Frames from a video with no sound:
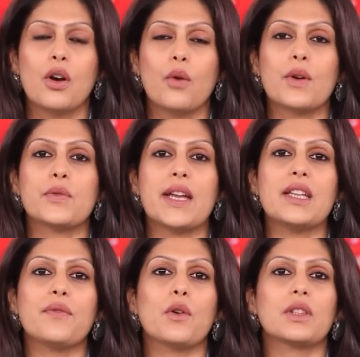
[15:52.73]
over
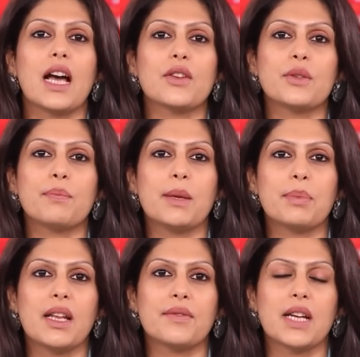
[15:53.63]
24,000
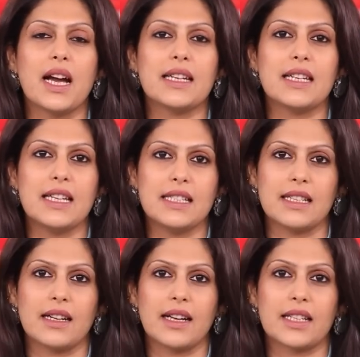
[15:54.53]
people have died in India.